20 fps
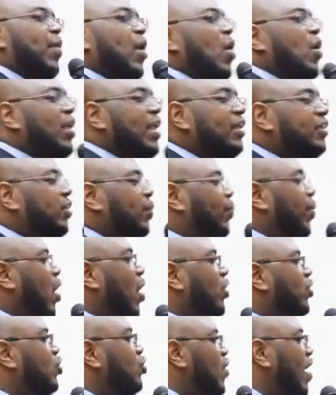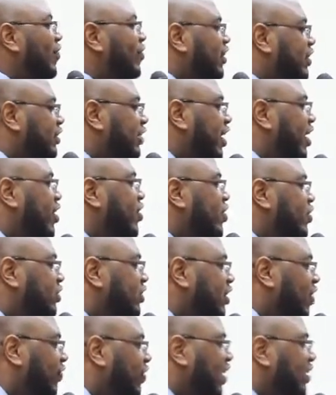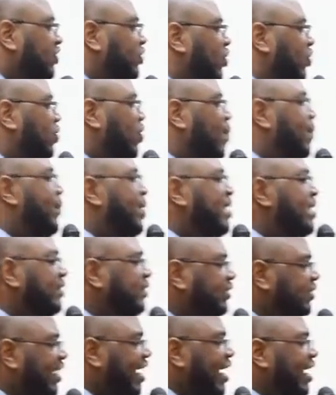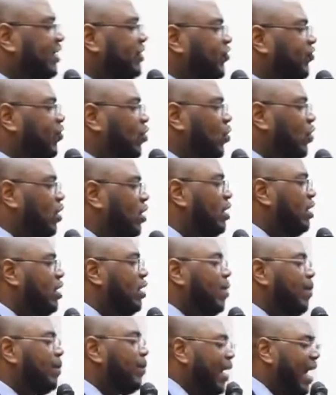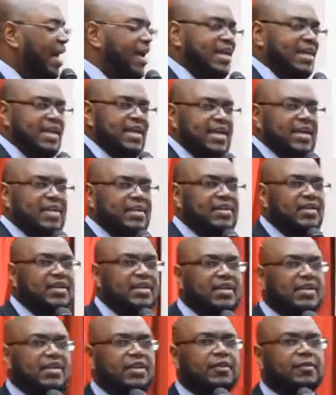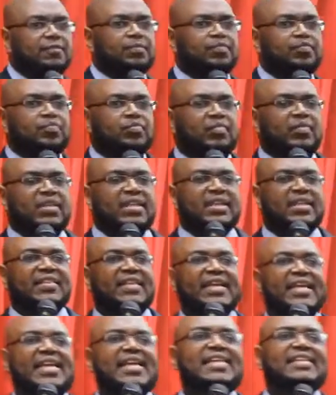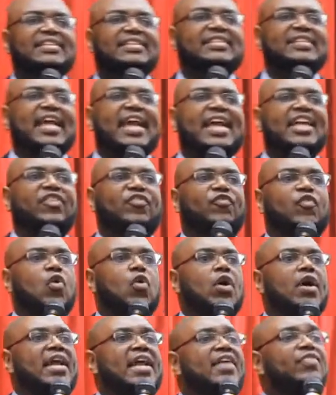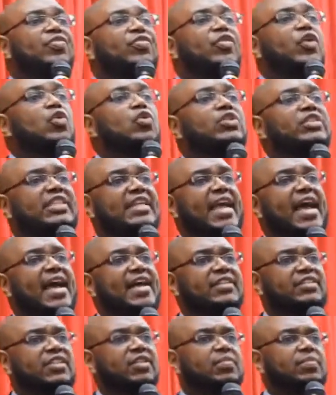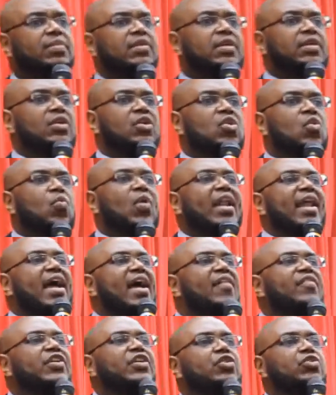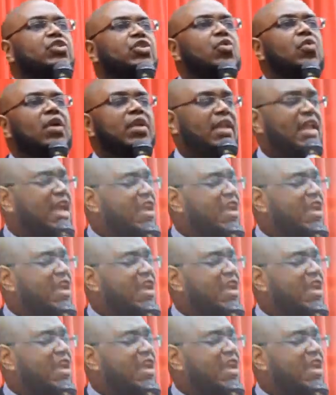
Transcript: the ball out the park. You have to tell yourself that. So the B stands for buy-in. The E stands for enthusiasm. Whatever you do in